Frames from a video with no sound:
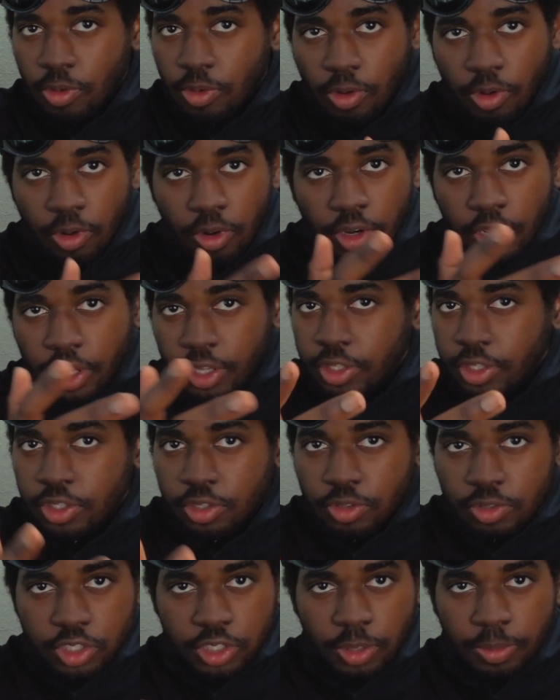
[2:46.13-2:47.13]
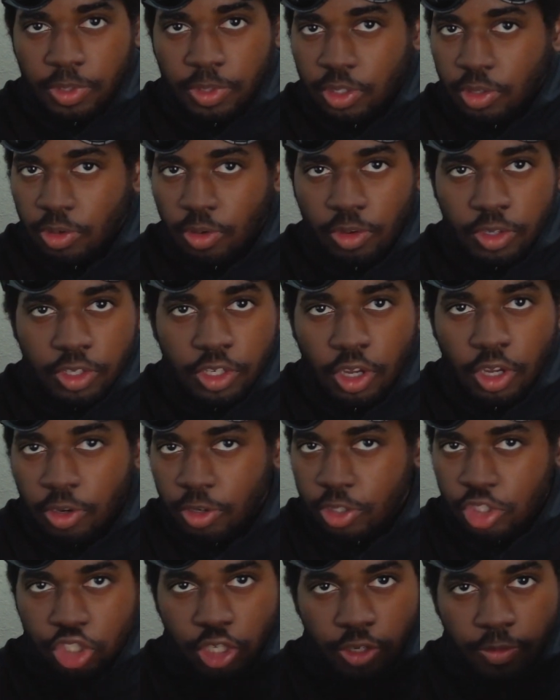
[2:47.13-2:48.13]
or like do something or
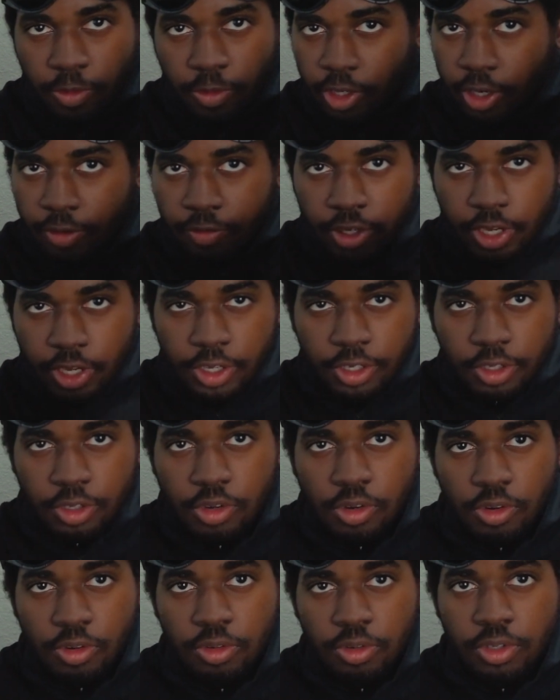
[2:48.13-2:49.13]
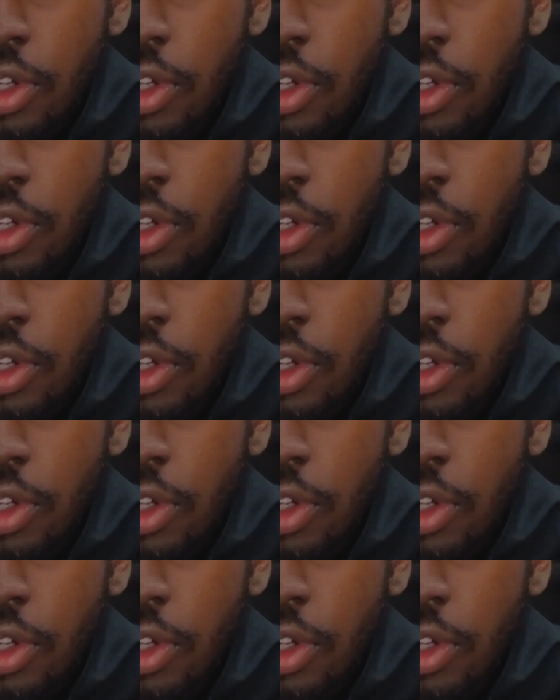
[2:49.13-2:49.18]
achieve whatever kind of goal,